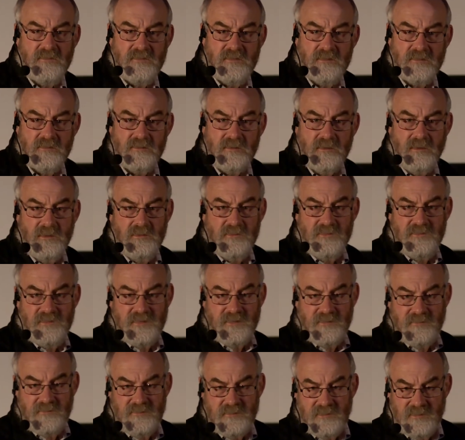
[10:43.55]
certain
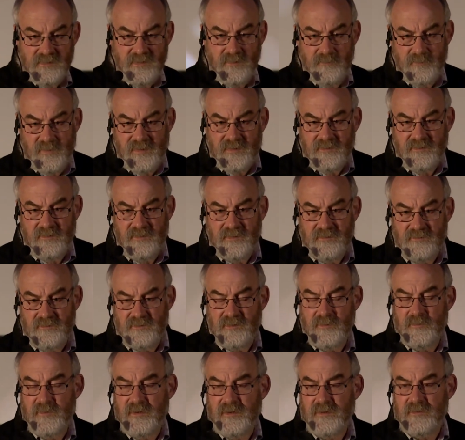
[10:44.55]
contexts. I'll come back to that
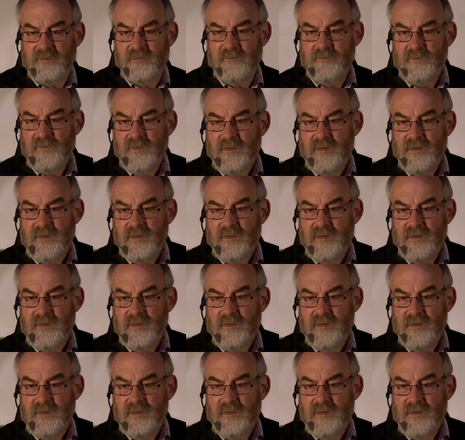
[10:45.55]
in a minute.